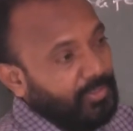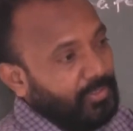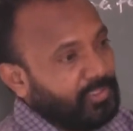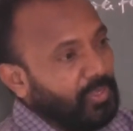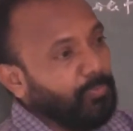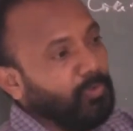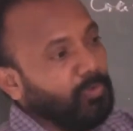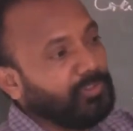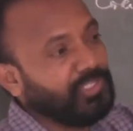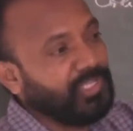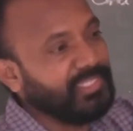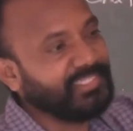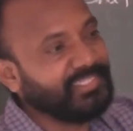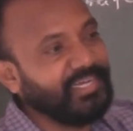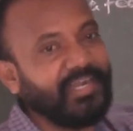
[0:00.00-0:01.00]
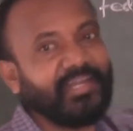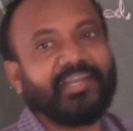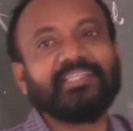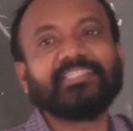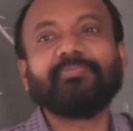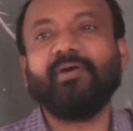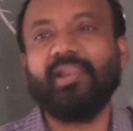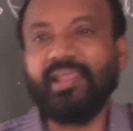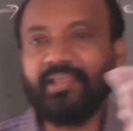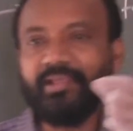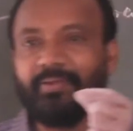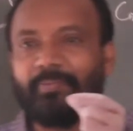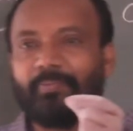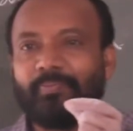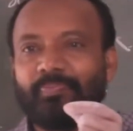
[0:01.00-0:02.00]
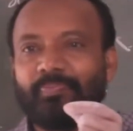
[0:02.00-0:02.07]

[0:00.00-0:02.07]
Suppose incident ray is falling,